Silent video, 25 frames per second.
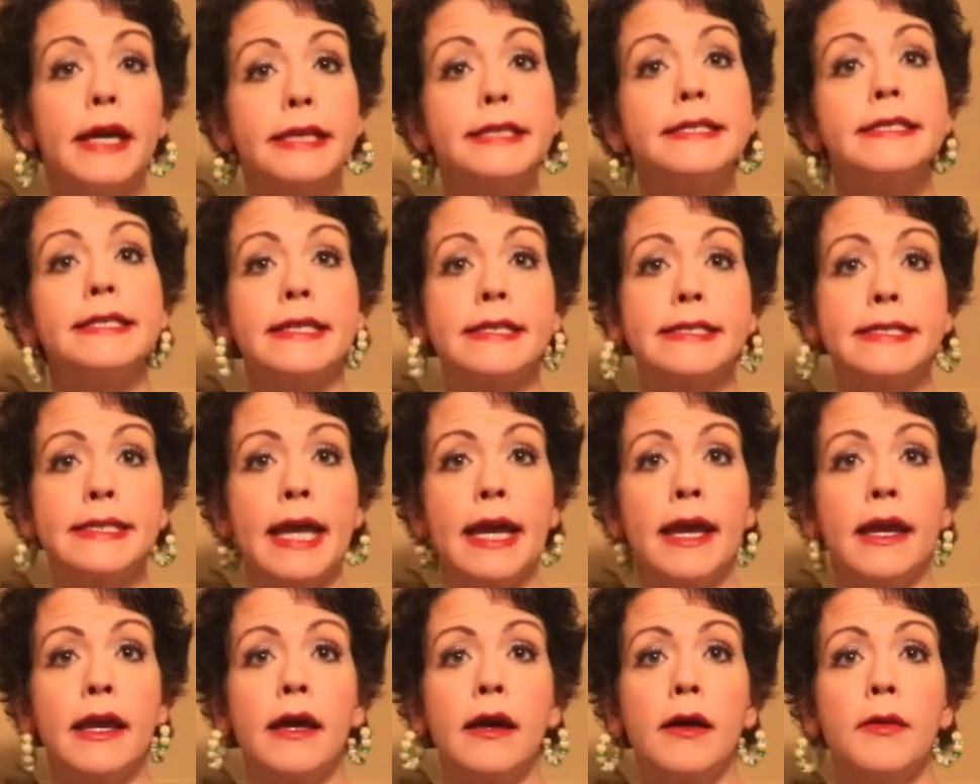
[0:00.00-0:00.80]
excess
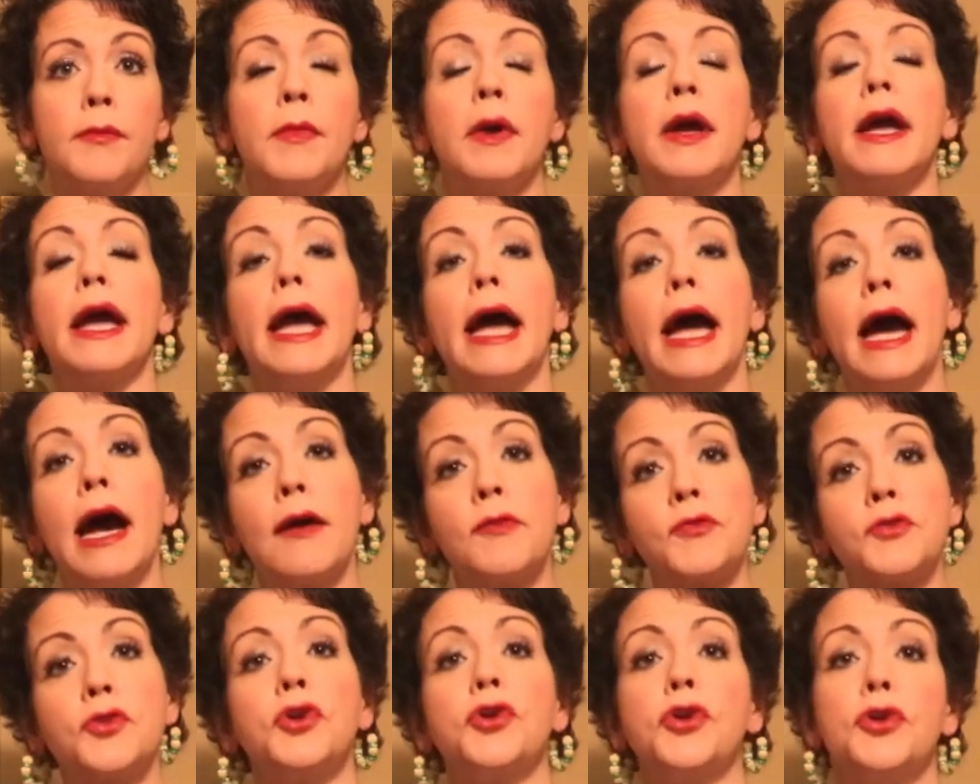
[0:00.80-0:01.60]
ham
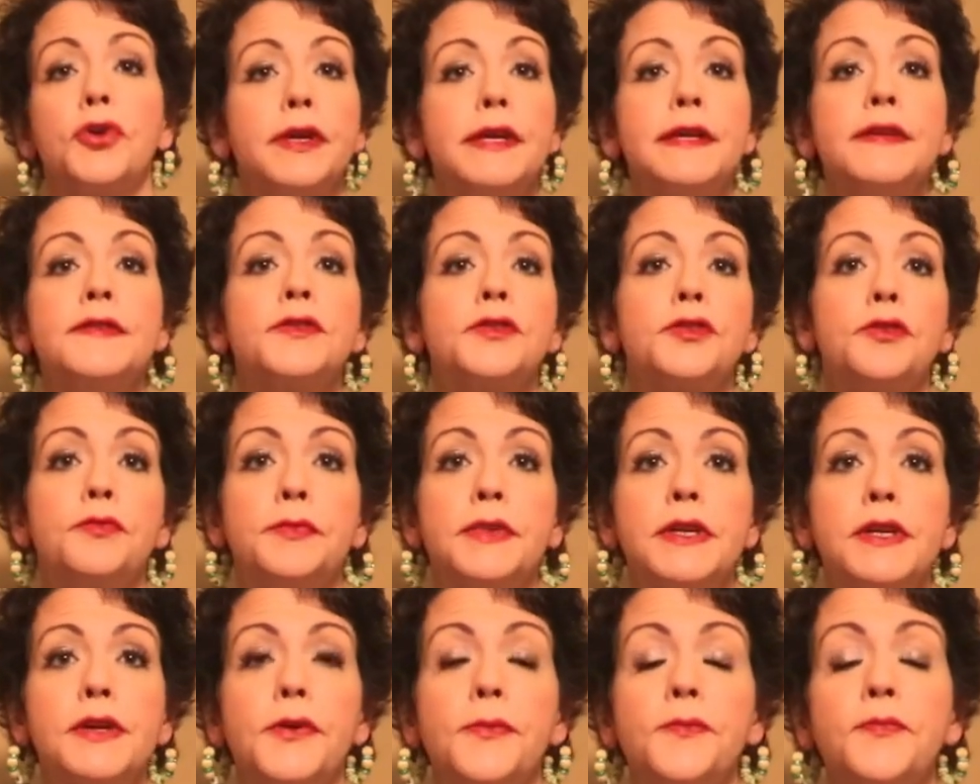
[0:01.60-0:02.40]
after your Easter
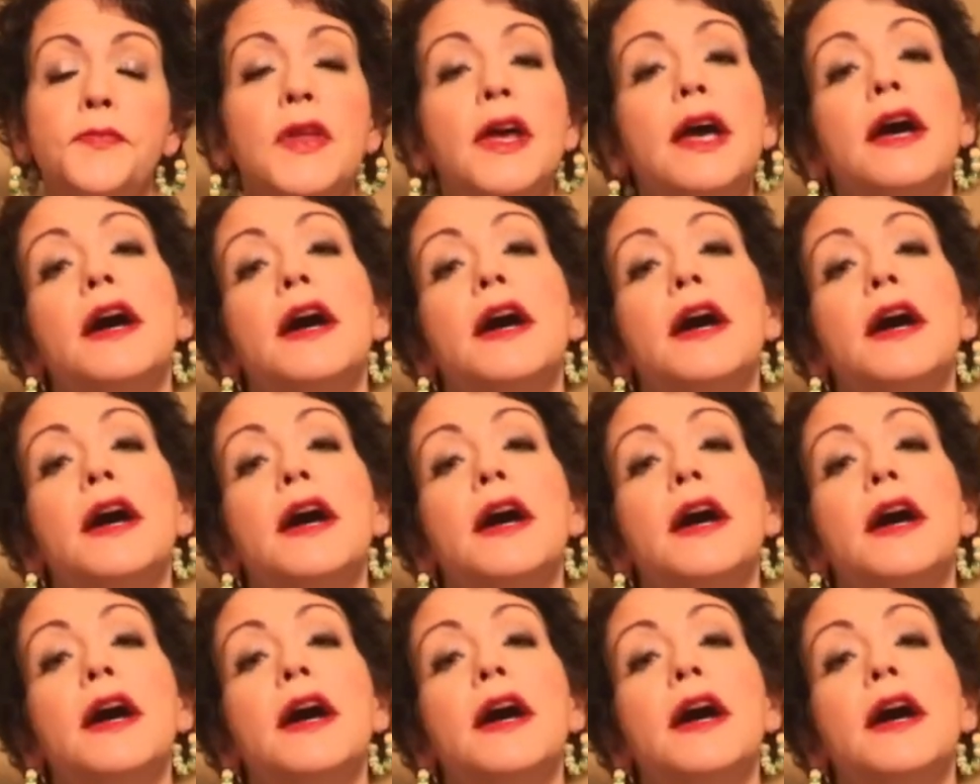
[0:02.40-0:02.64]
meal.